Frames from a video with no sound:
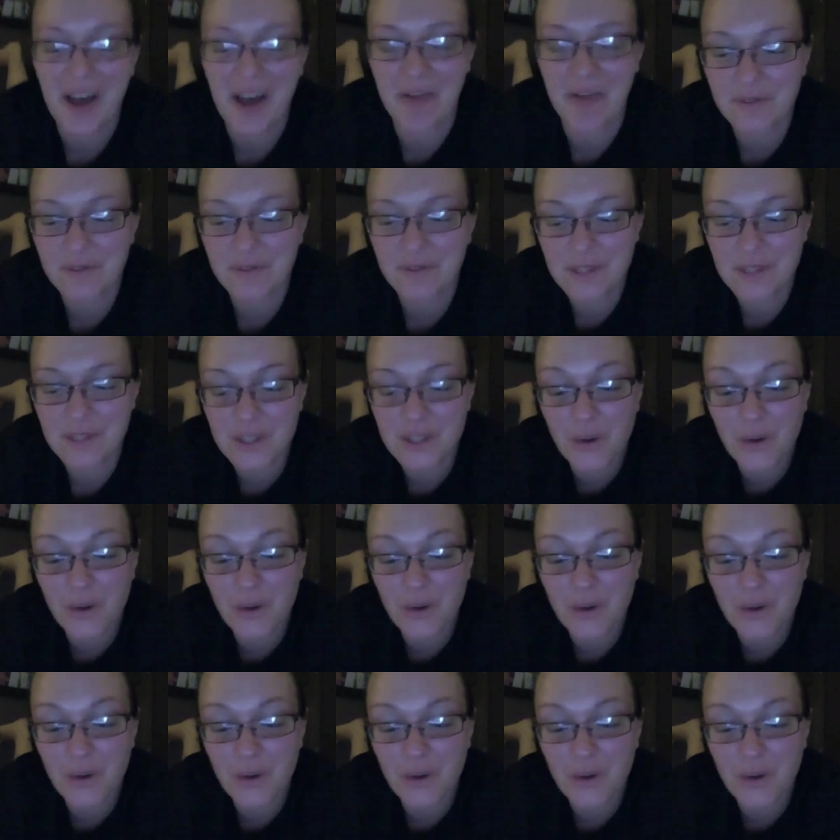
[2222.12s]
So
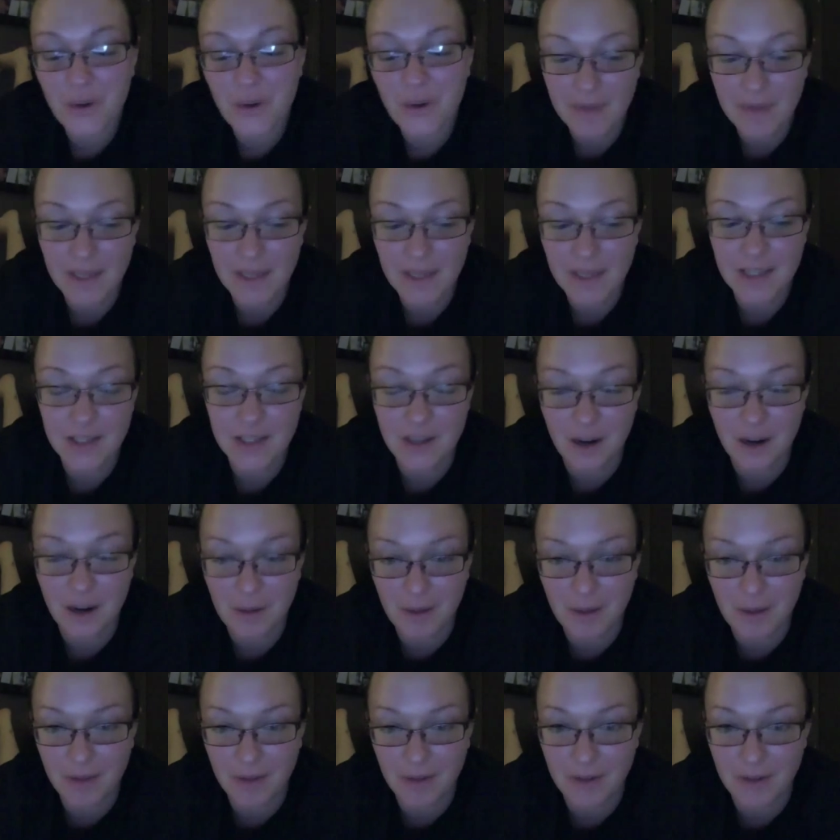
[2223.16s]
I'm gonna start
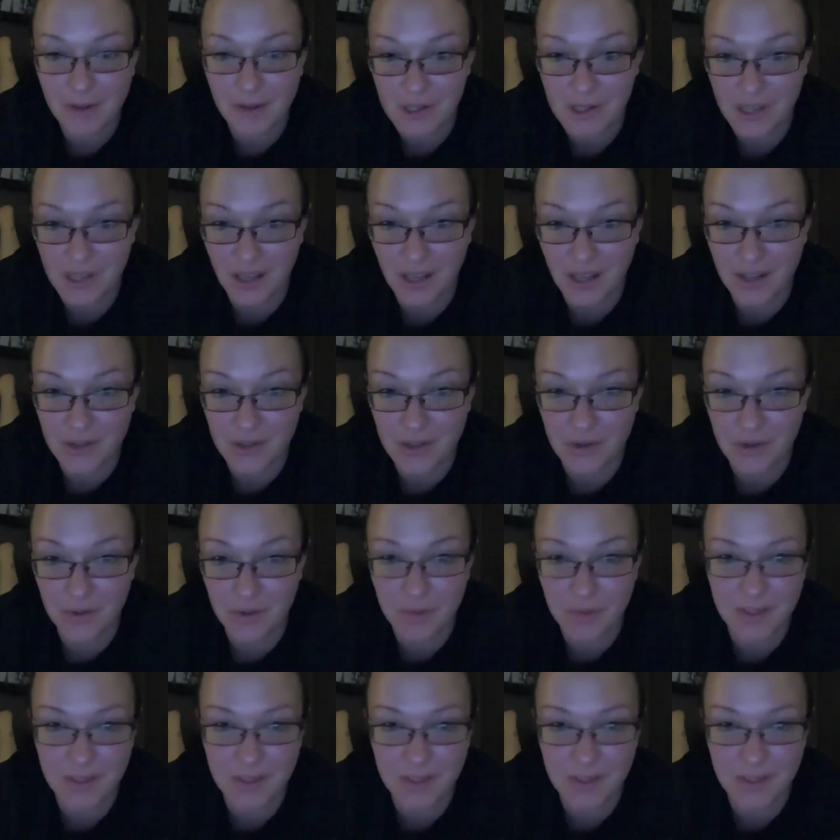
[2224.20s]
my first challenge group
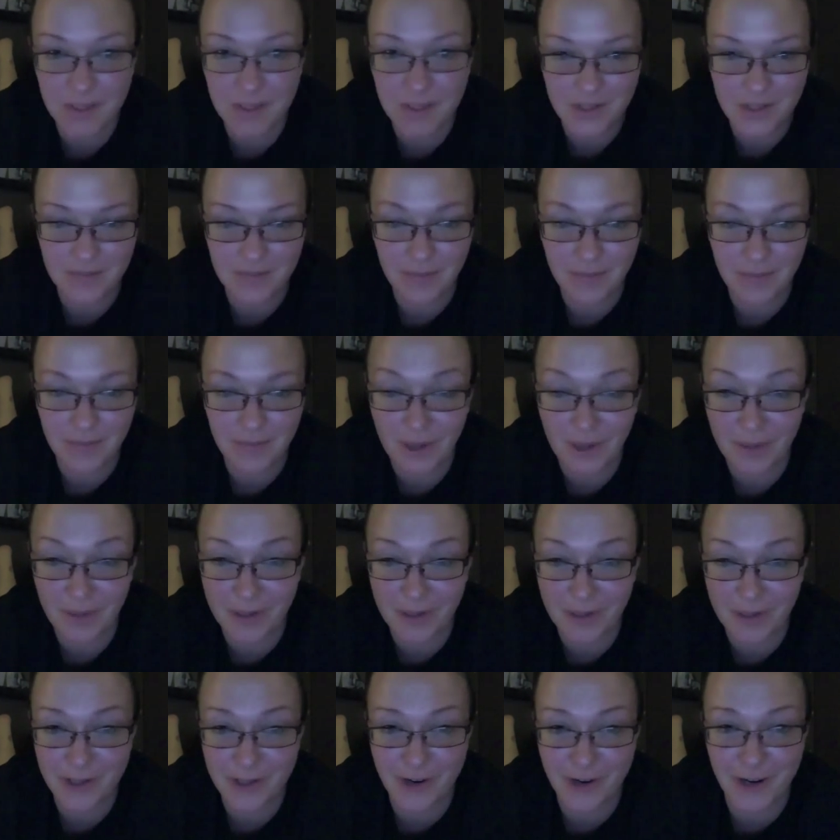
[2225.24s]
because I just pretty
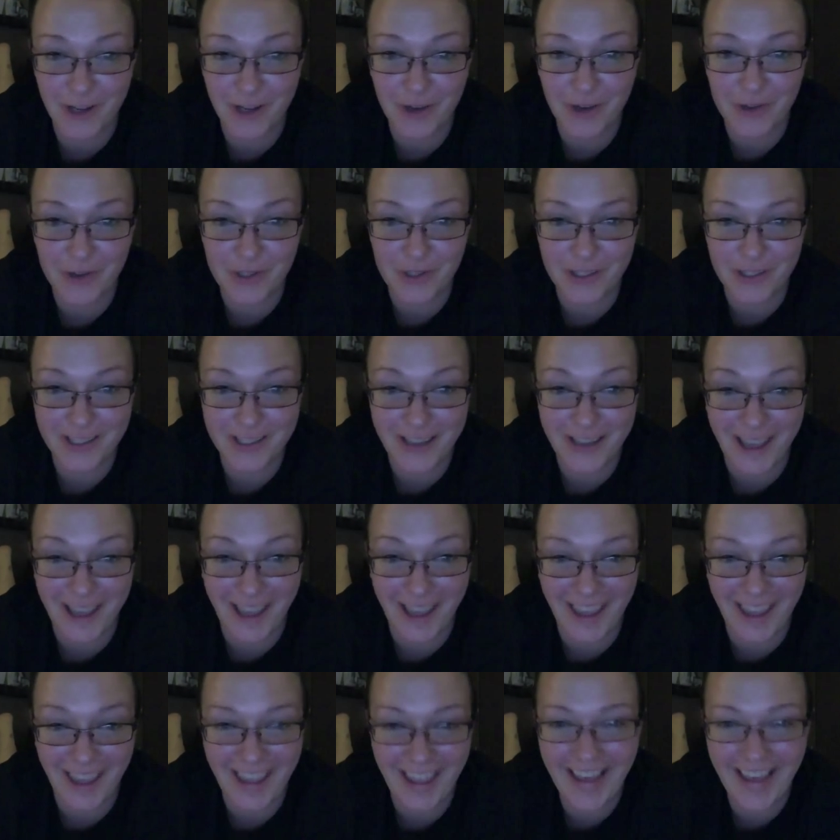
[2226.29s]
much started coaching today.